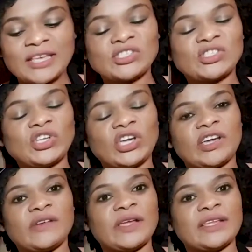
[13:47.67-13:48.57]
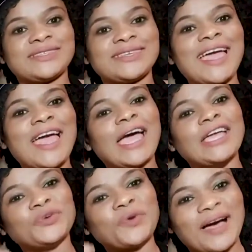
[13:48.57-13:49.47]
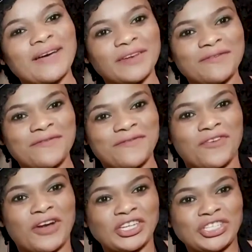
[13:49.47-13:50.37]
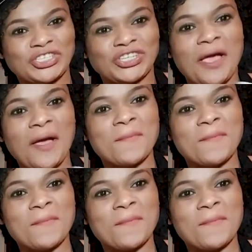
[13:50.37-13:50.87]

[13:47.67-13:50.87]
stir it, and you have a fresh